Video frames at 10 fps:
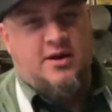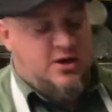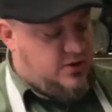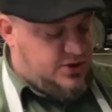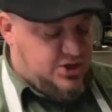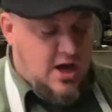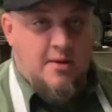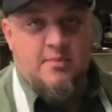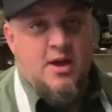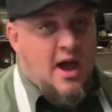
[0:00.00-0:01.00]
here at the shop.
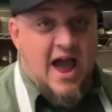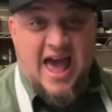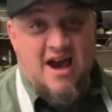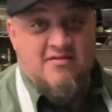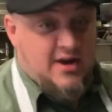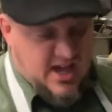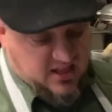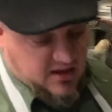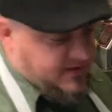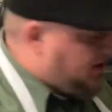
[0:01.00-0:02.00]
I have it, I
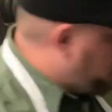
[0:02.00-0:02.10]
love it.